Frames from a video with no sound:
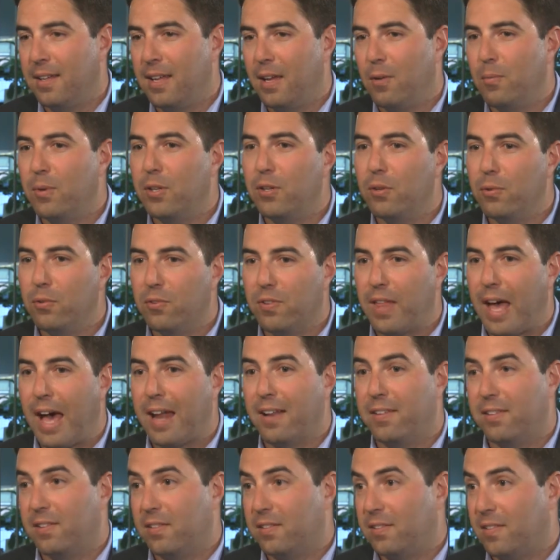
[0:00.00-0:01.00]
and we use
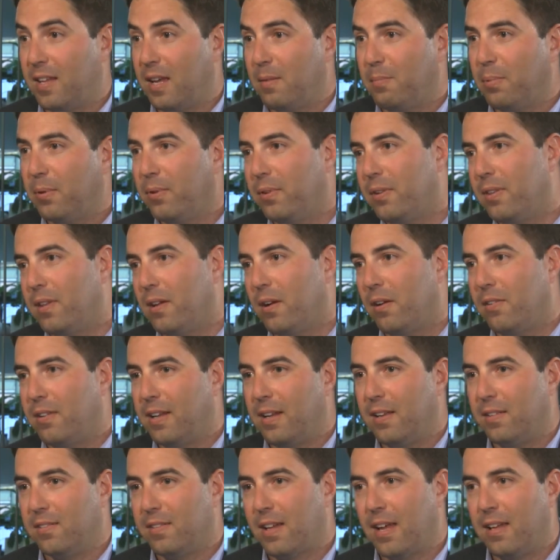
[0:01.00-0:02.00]
that as a sample that our
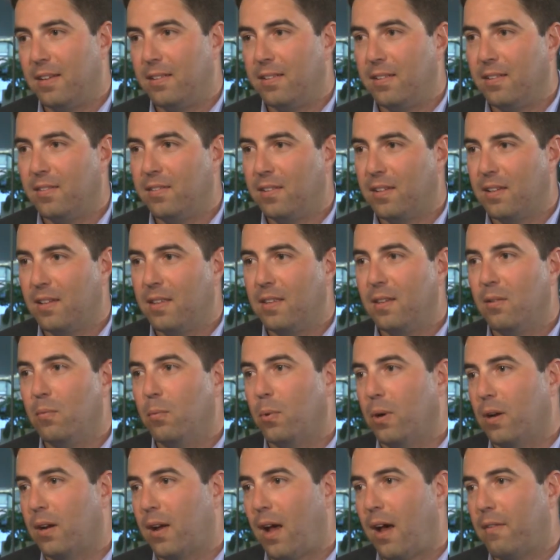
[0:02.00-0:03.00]
data scientists can then
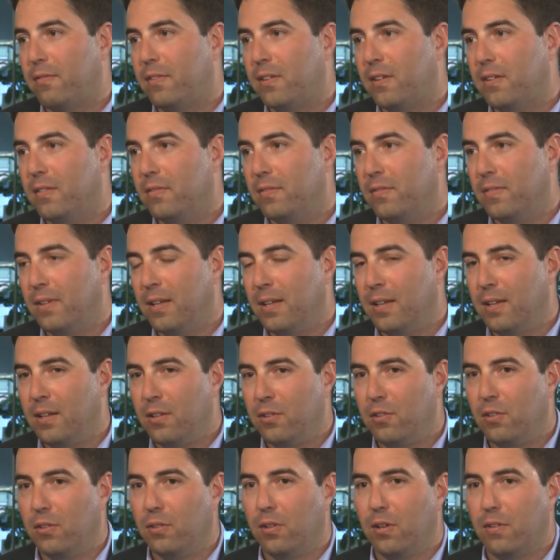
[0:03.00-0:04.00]
work off of
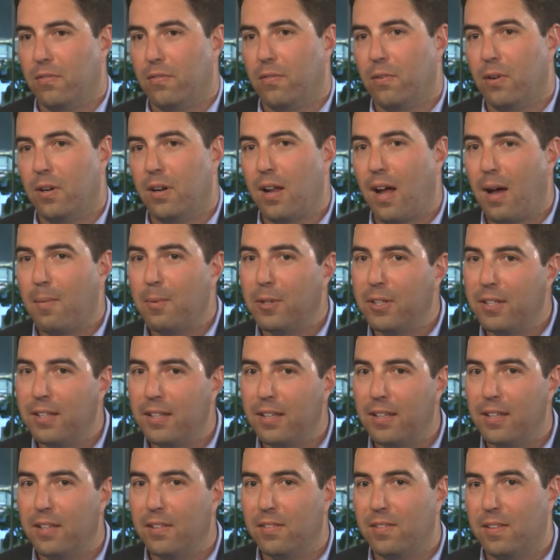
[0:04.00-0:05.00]
to look for
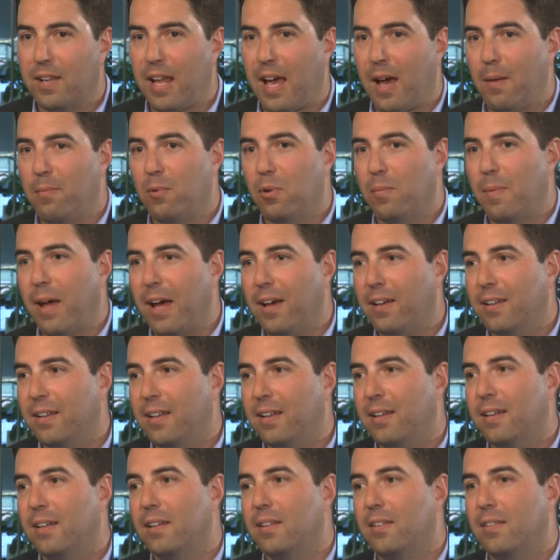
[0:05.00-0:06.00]
anomalies and
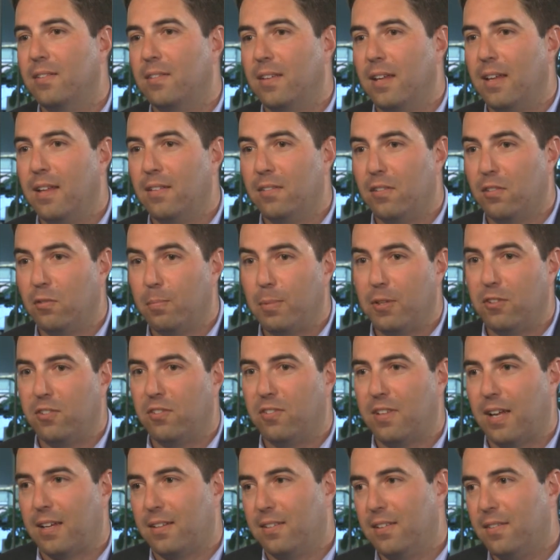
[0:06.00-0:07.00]
abnormalities and
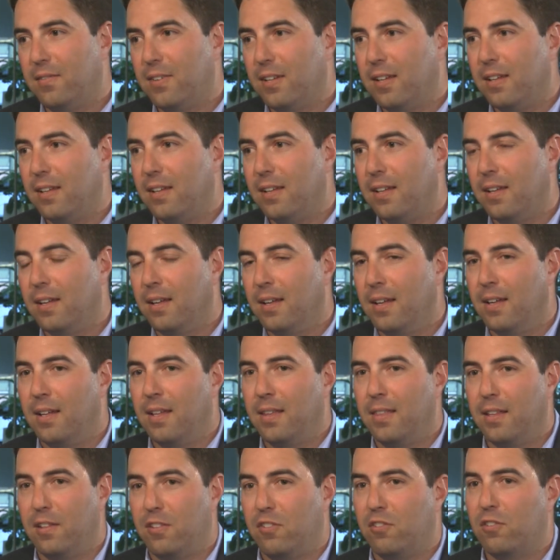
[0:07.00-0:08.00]
suspicious activity
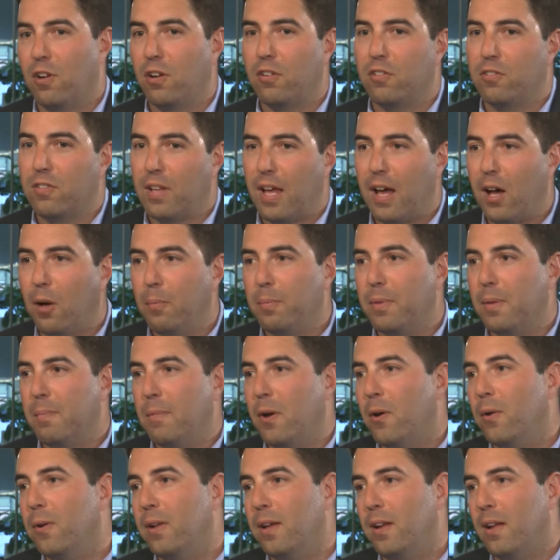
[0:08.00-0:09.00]
that starts to help
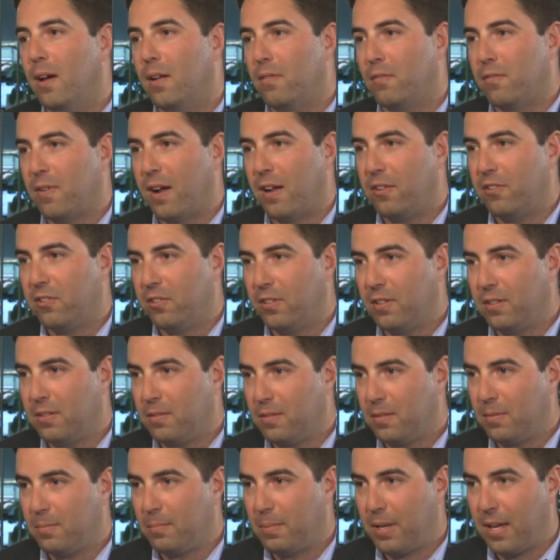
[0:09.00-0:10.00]
them hone in on fraudulent
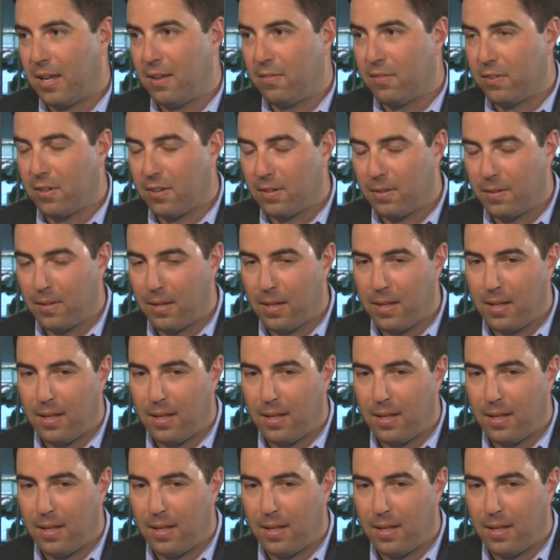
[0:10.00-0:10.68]
behavior.